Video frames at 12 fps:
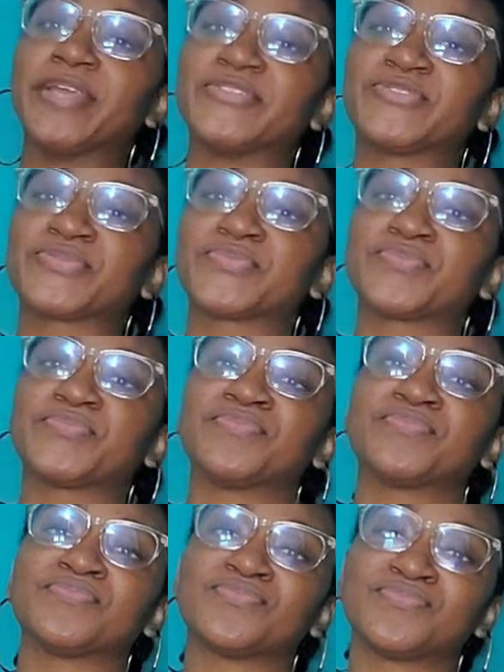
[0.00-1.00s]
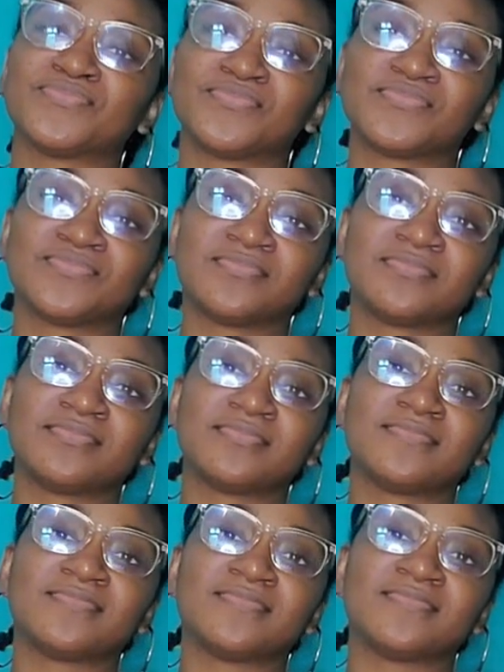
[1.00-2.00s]

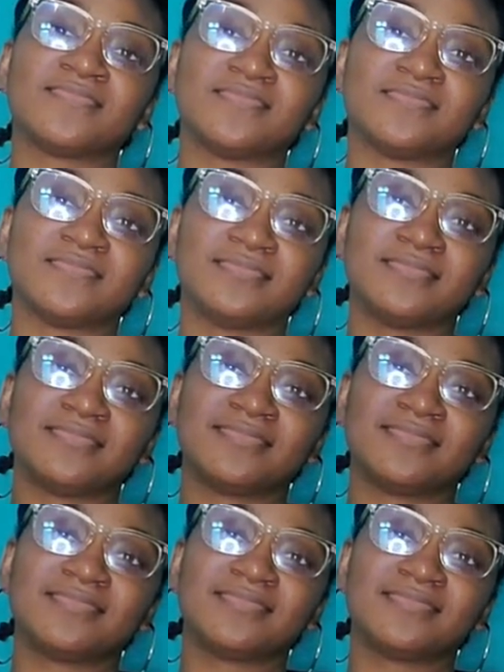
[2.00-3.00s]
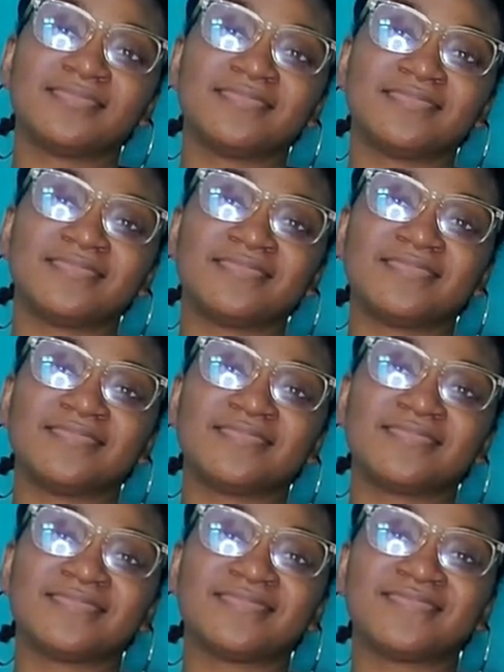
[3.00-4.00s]

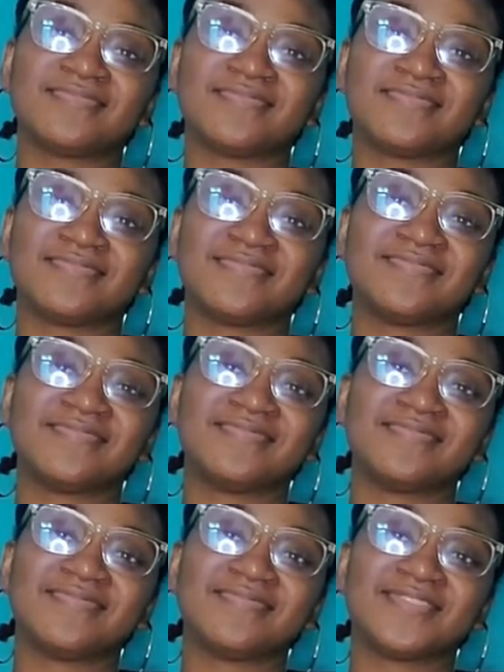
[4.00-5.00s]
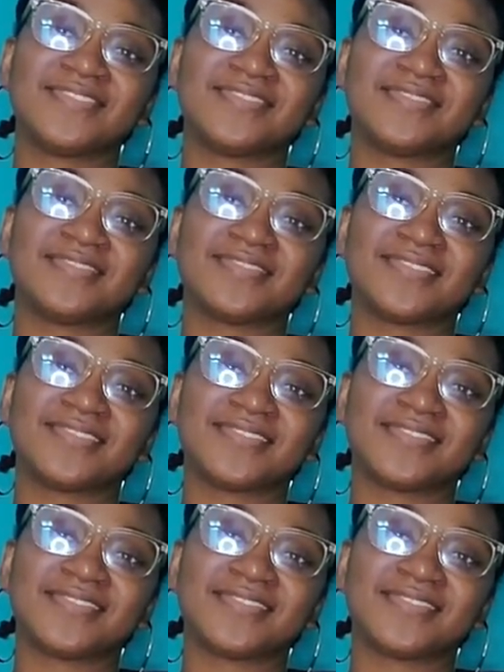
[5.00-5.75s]
The person shown says nothing.